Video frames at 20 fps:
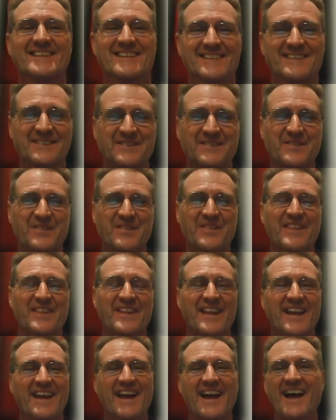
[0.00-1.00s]
Yeah.
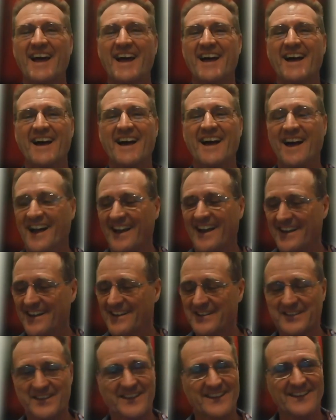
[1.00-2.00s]

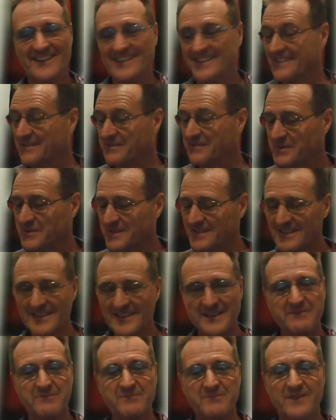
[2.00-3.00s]
Okay. Well,
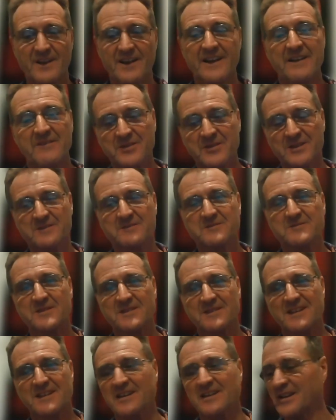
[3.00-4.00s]
I have got
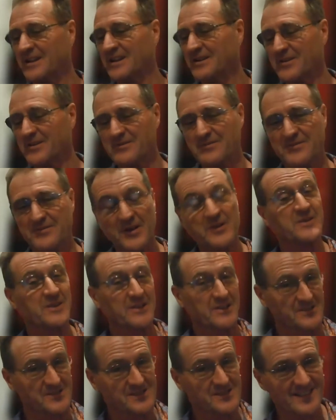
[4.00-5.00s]
a lot of
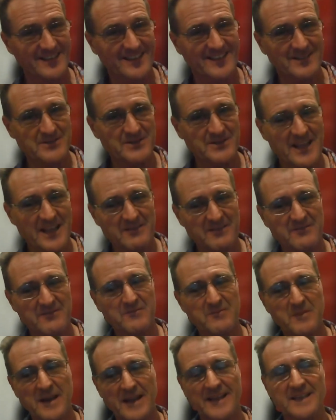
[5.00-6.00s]
photos that I could
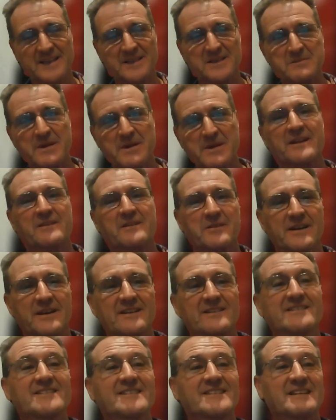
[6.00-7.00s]
have playing in the
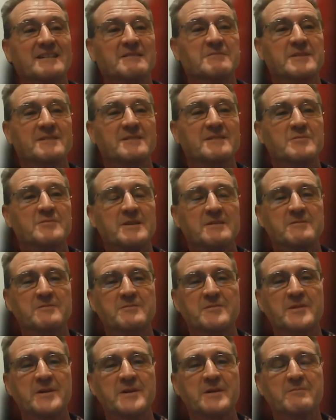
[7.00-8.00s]
background, and we
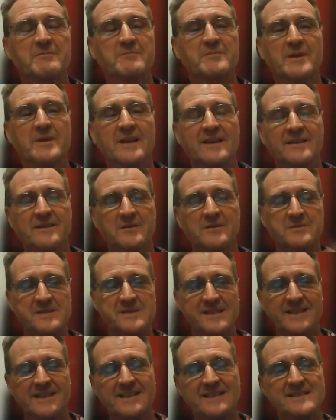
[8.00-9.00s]
Bianca
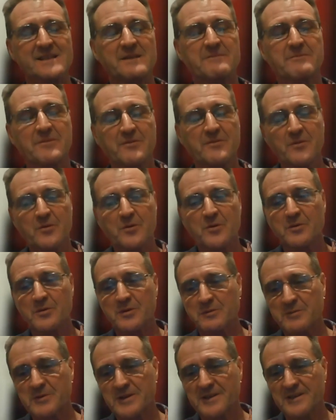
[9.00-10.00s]
was setting us up
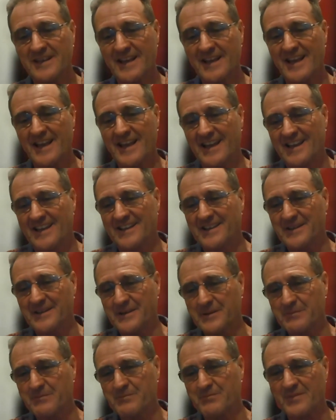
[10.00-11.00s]
before,
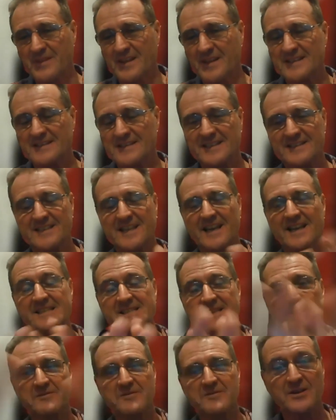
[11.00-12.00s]
and it
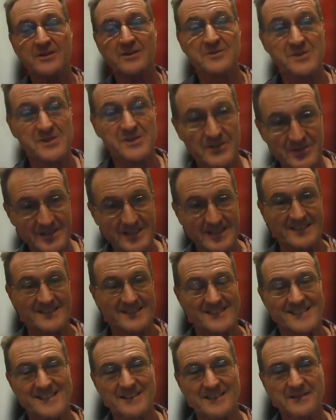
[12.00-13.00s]
takes over the whole
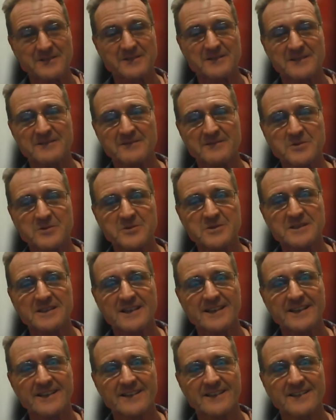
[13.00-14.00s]
screen. So
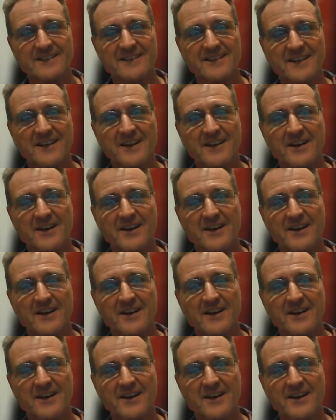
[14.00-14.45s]
unfortunately,